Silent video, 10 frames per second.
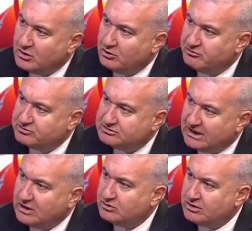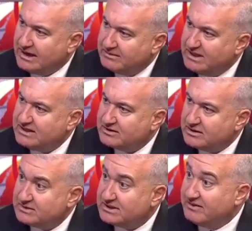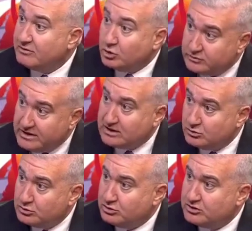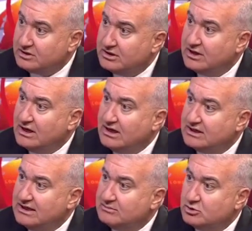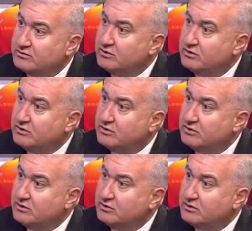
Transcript: of flour and medical supplies have always stood on a Aghdam road.